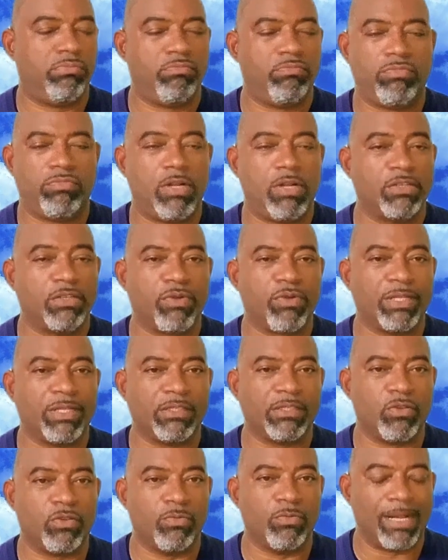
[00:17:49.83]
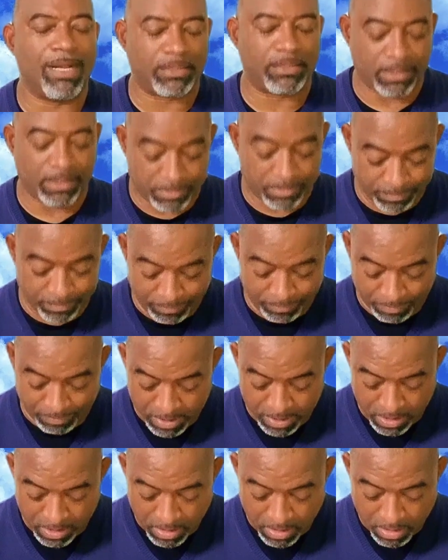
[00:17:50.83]
consequences don't matter.
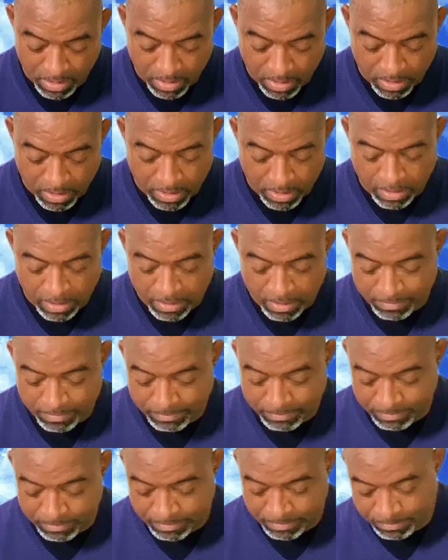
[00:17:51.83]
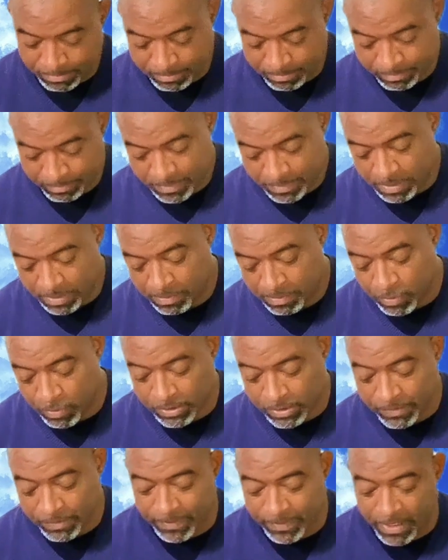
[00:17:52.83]
The most
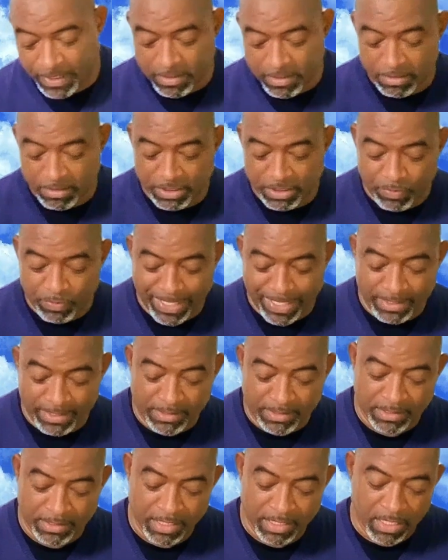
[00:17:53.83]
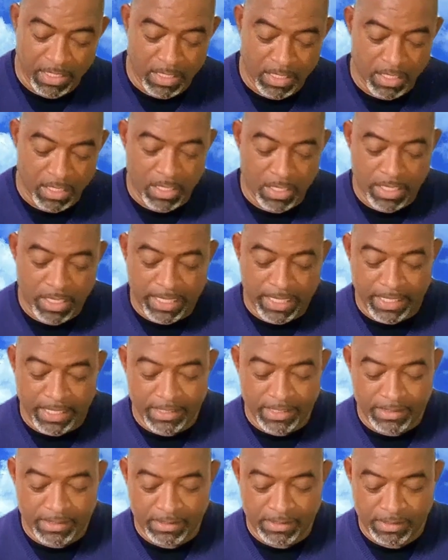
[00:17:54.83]
severe consequence
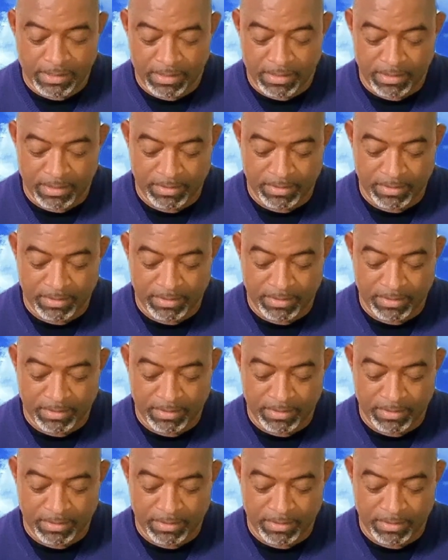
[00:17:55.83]
is